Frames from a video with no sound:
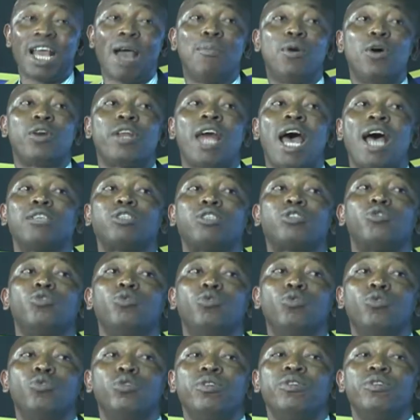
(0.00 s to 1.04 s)
board has
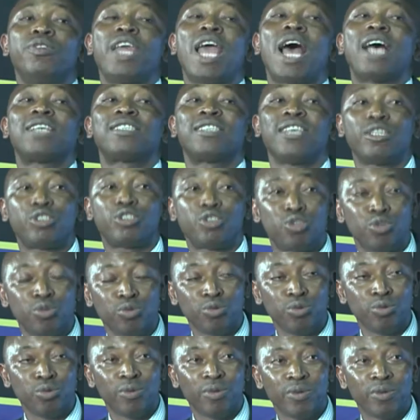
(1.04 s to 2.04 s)
to reassess you